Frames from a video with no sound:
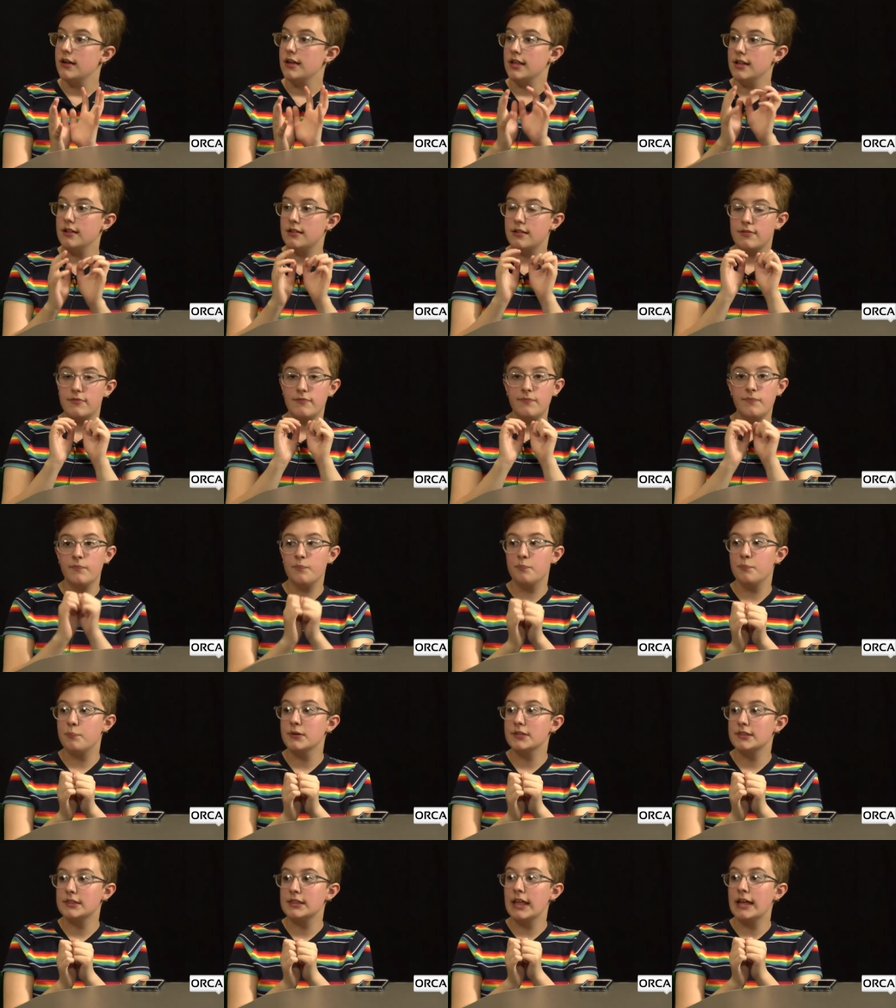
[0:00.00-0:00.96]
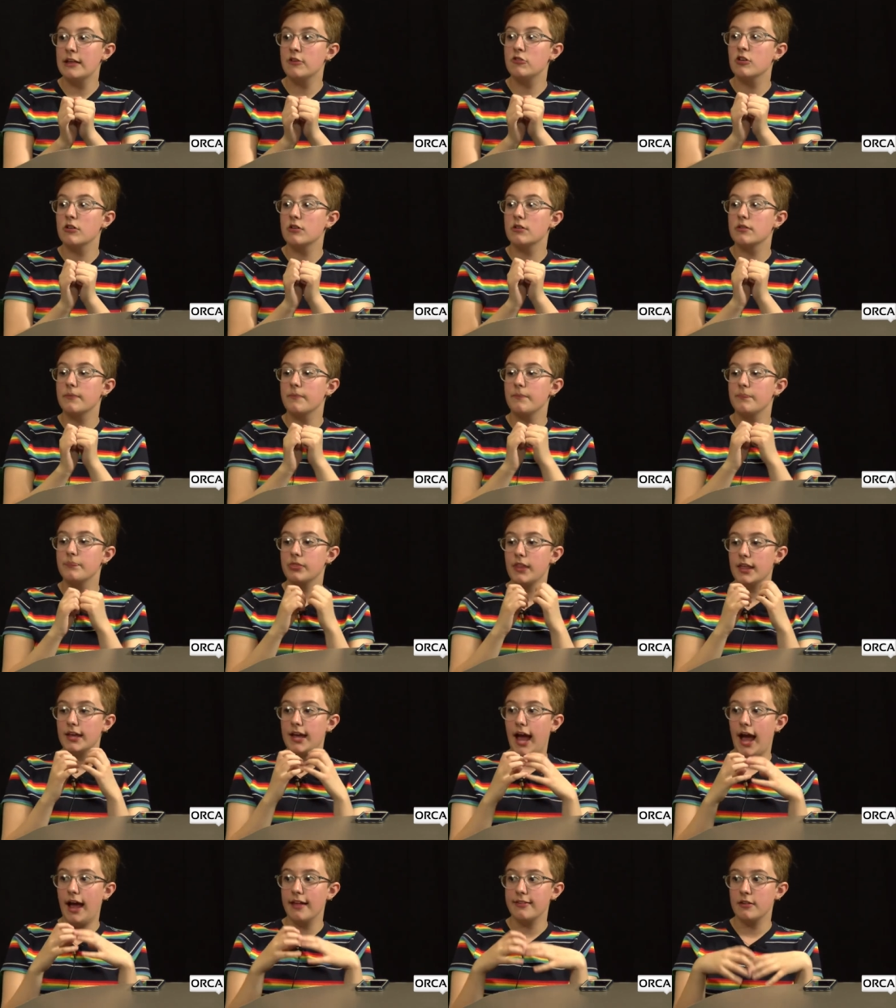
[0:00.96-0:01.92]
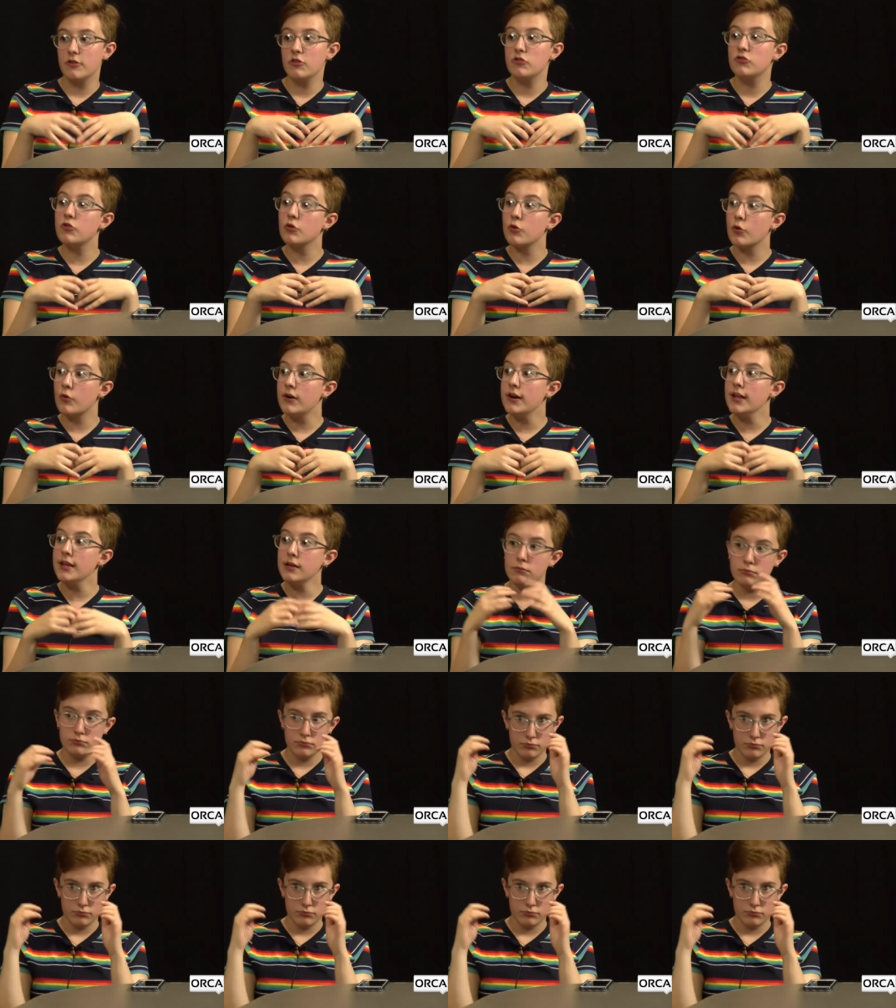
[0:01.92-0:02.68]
It's but they just like as a story,